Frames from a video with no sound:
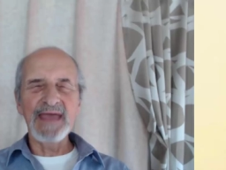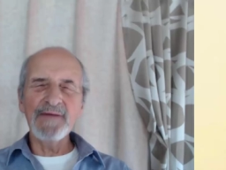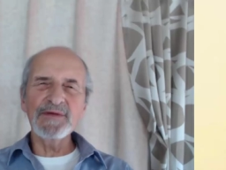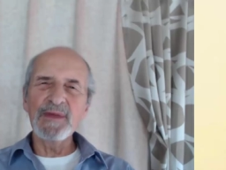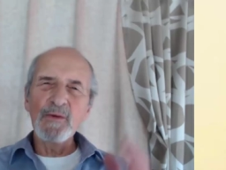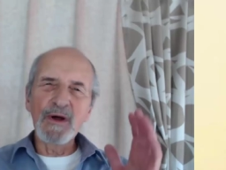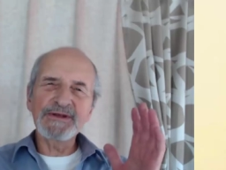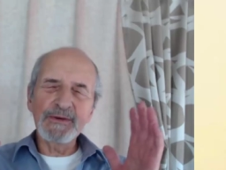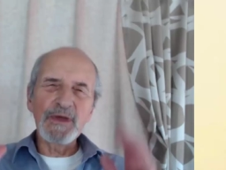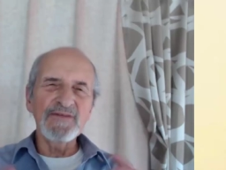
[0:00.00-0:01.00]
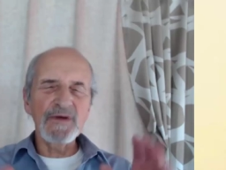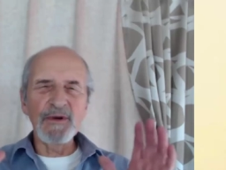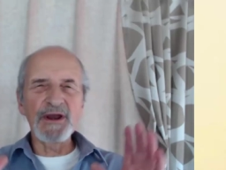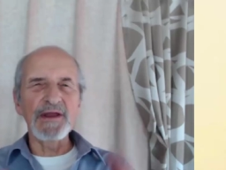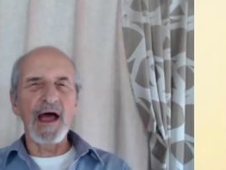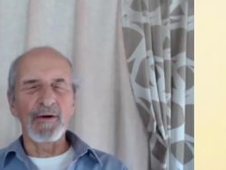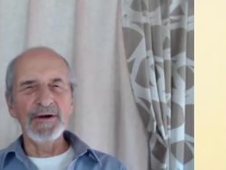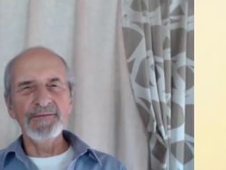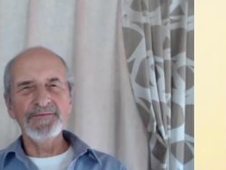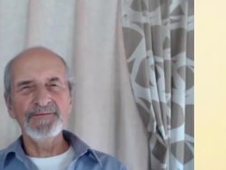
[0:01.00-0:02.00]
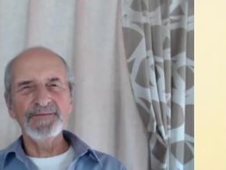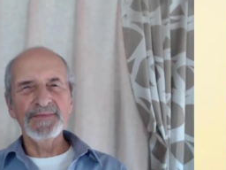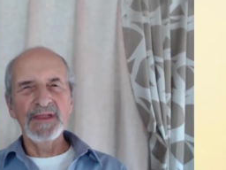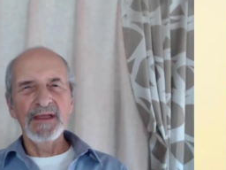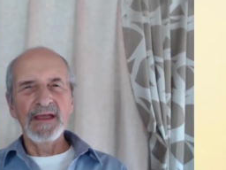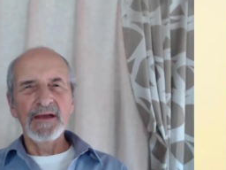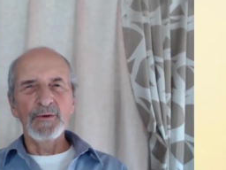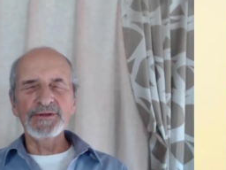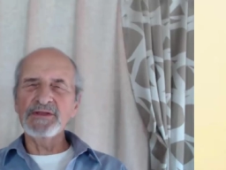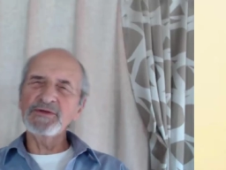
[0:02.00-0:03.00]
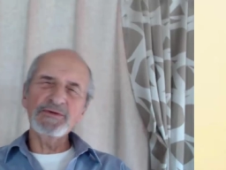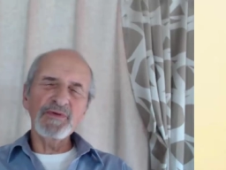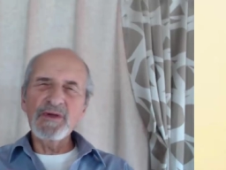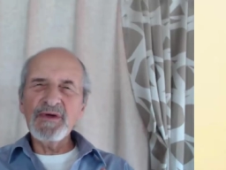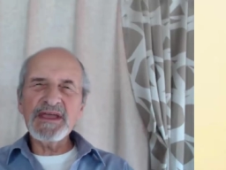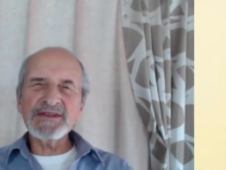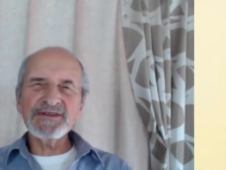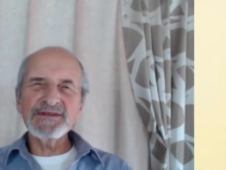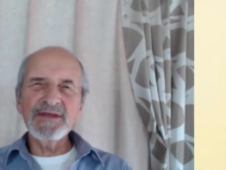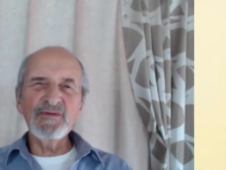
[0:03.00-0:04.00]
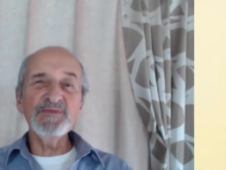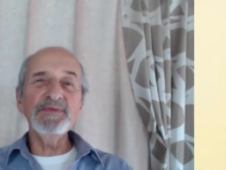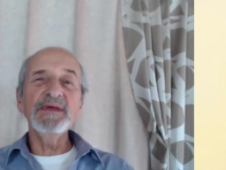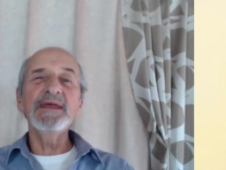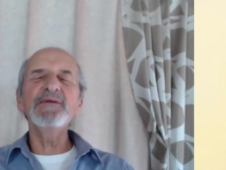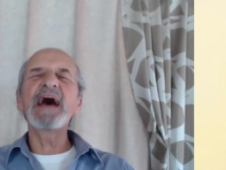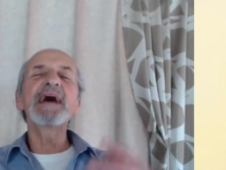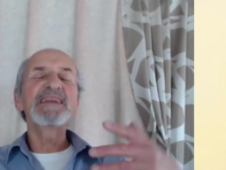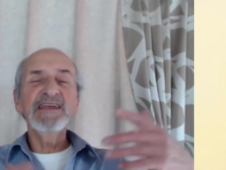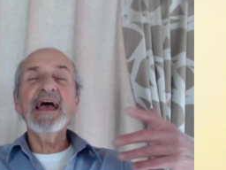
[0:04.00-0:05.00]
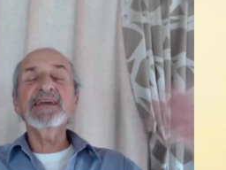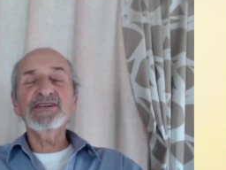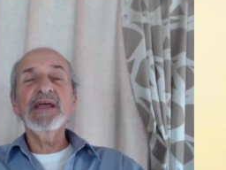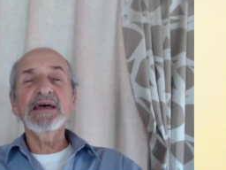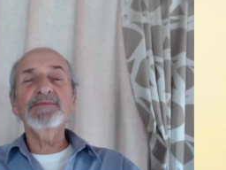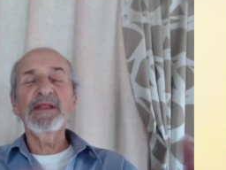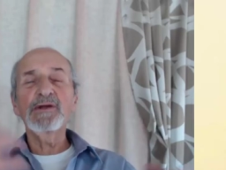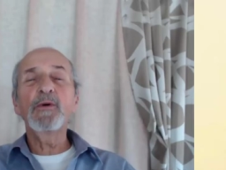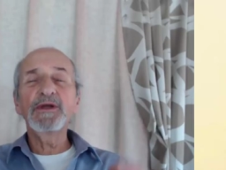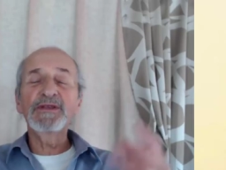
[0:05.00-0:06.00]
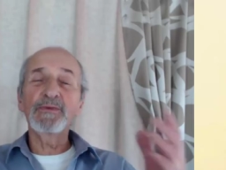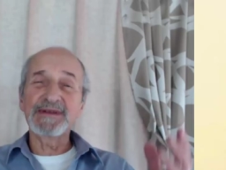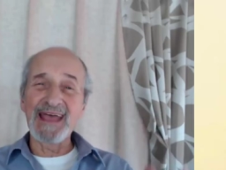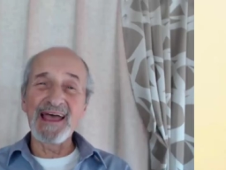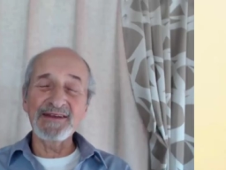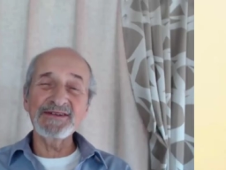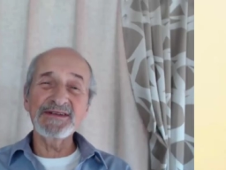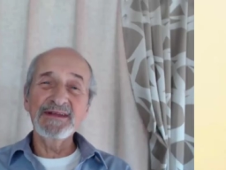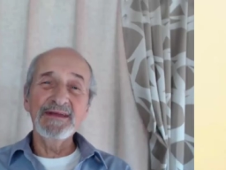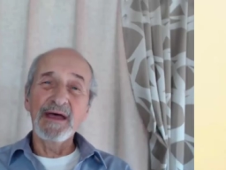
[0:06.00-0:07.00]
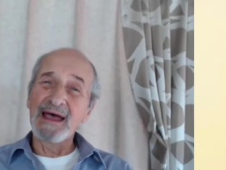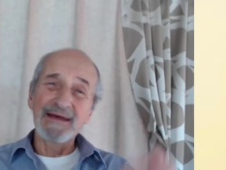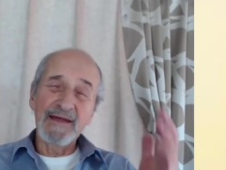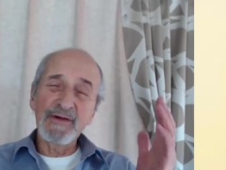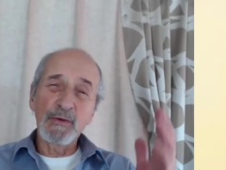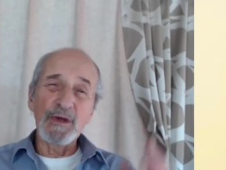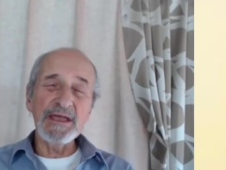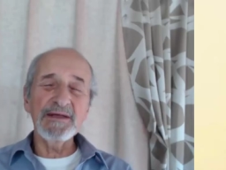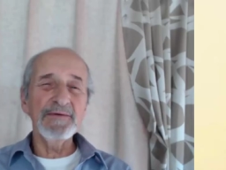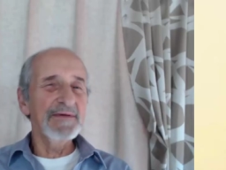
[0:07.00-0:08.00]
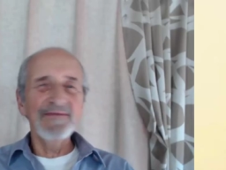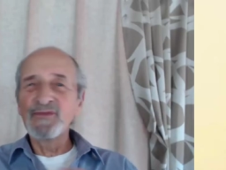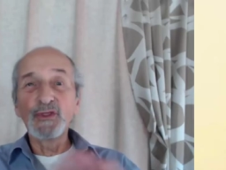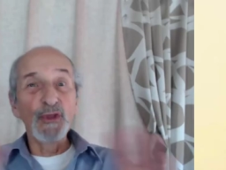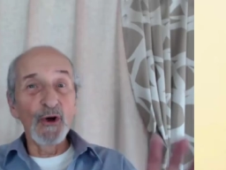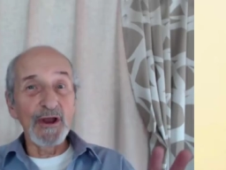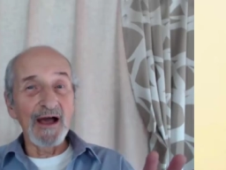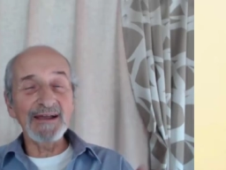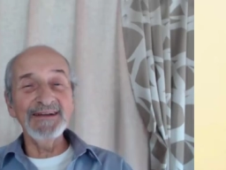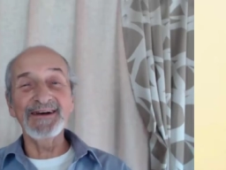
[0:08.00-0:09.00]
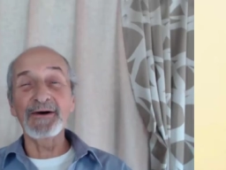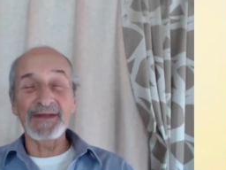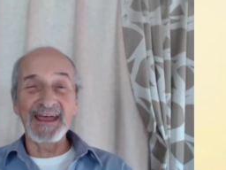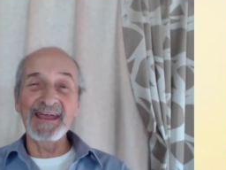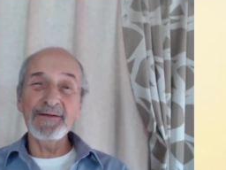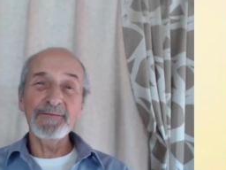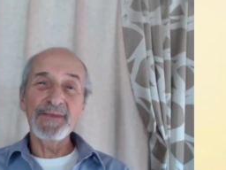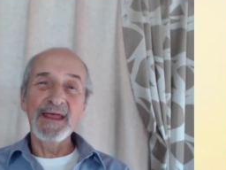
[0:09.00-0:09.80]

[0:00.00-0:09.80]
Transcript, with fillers: he came to me once a week for about an hour. Within two, three weeks, he was he, he actually had been going to a dance uh, every week. No luck, okay?